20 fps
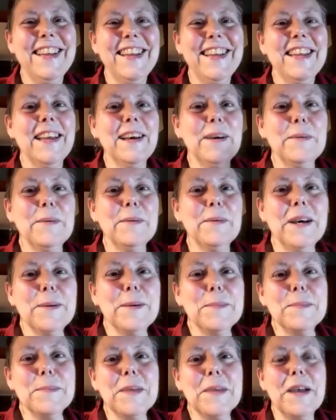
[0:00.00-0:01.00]
Yeah,
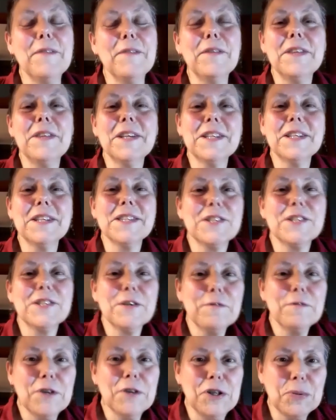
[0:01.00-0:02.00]
everything is still
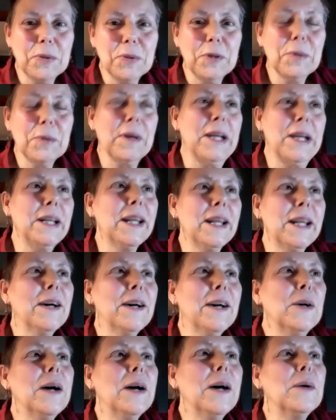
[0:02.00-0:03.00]
virtual right
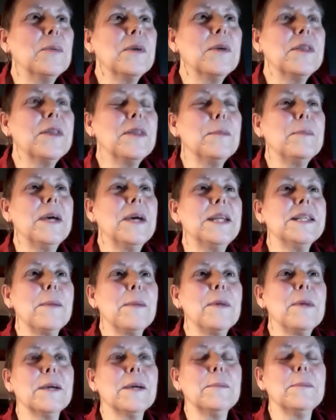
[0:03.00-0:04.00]
now with the
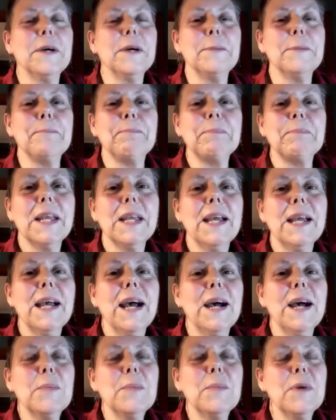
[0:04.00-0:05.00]
pandemic, but
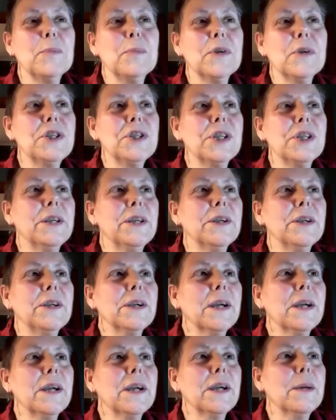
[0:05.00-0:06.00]
we appreciate your
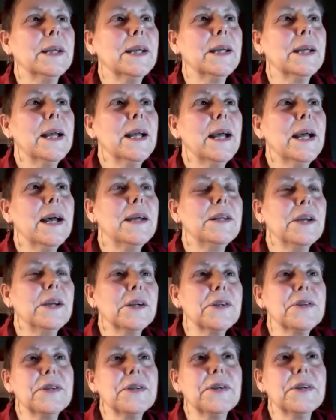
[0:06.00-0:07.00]
coming.
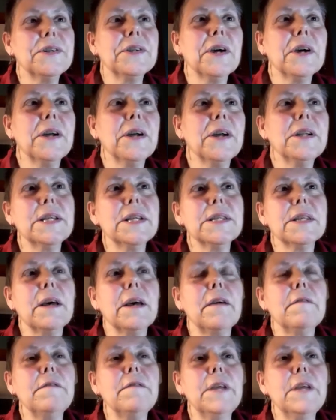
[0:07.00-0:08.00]
Dr. Sarah Dodd is
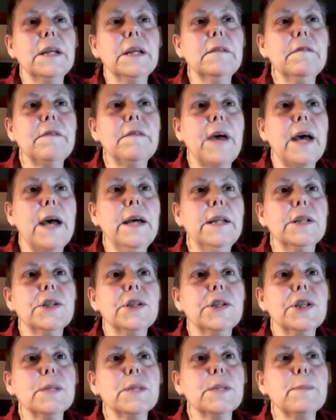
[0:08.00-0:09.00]
a vegan vet.
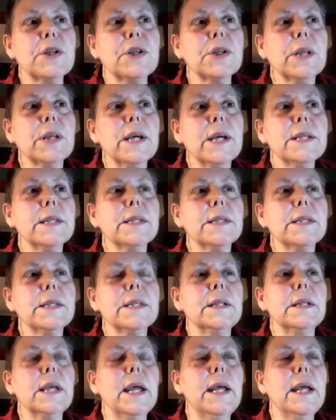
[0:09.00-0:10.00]
She specializes
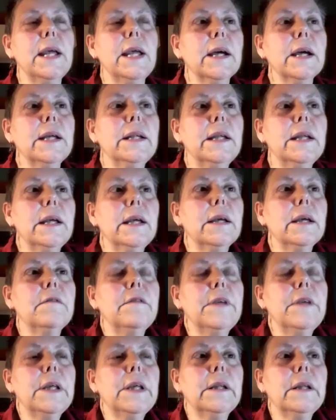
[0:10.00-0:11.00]
in canine and
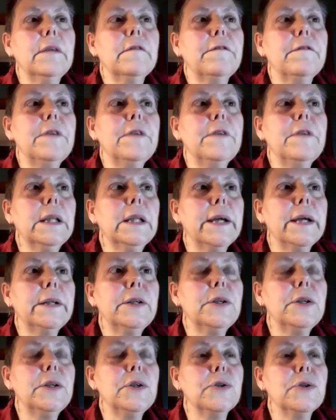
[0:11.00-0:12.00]

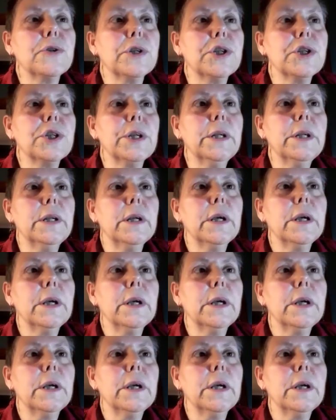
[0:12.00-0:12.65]
feline nutrition.